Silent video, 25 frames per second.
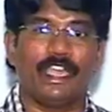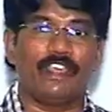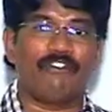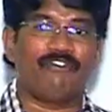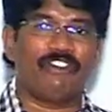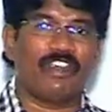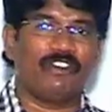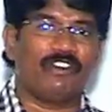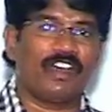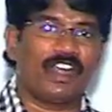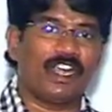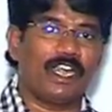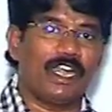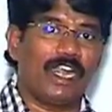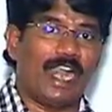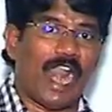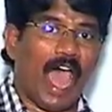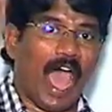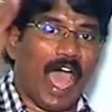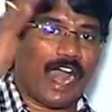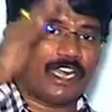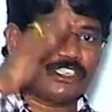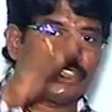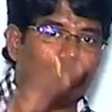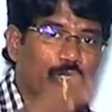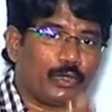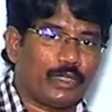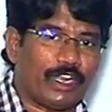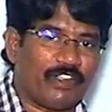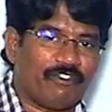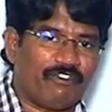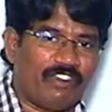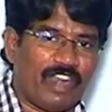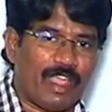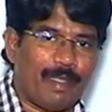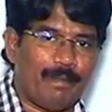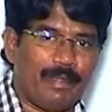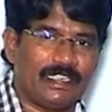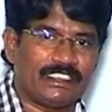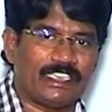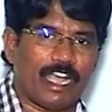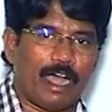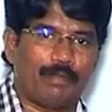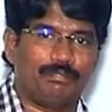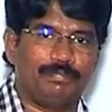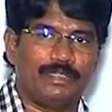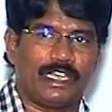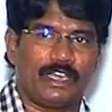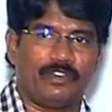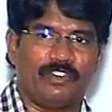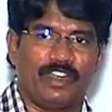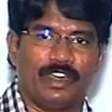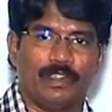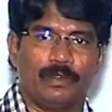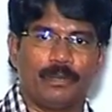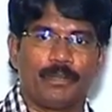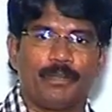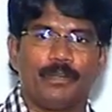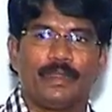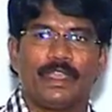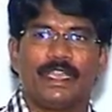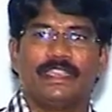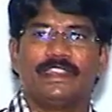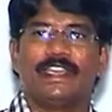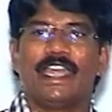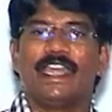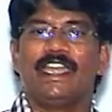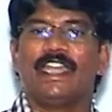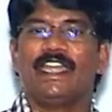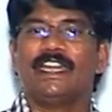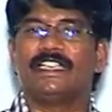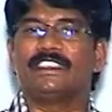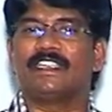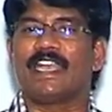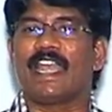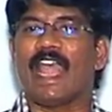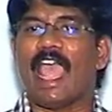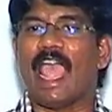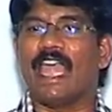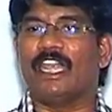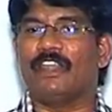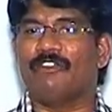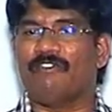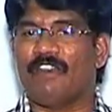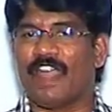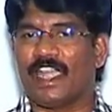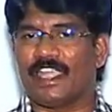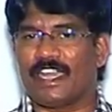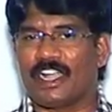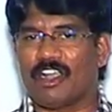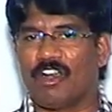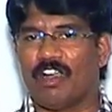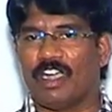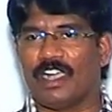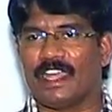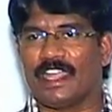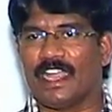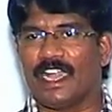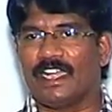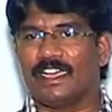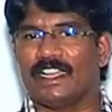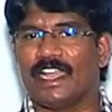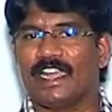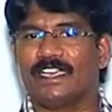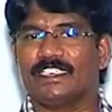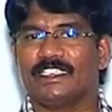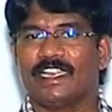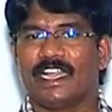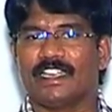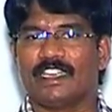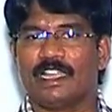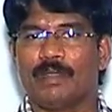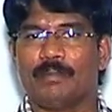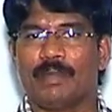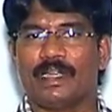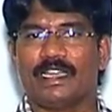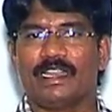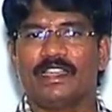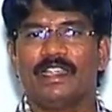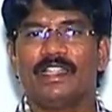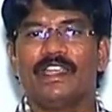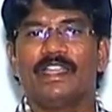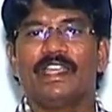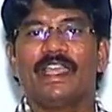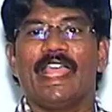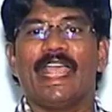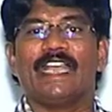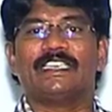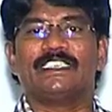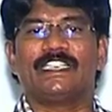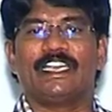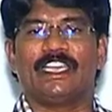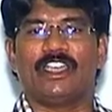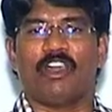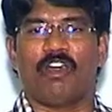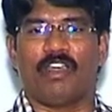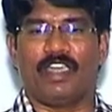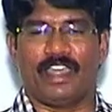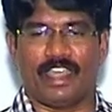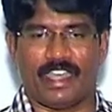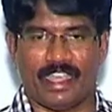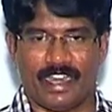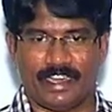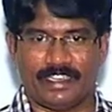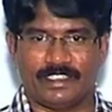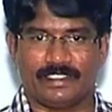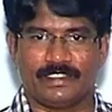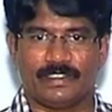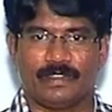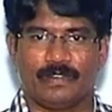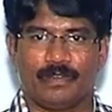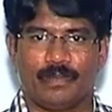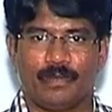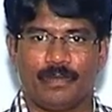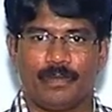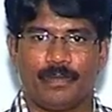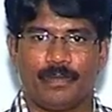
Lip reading: If ever non-sooty flame is observed, then it is an aliphatic aldehyde, that is nothing but acetaldehyde.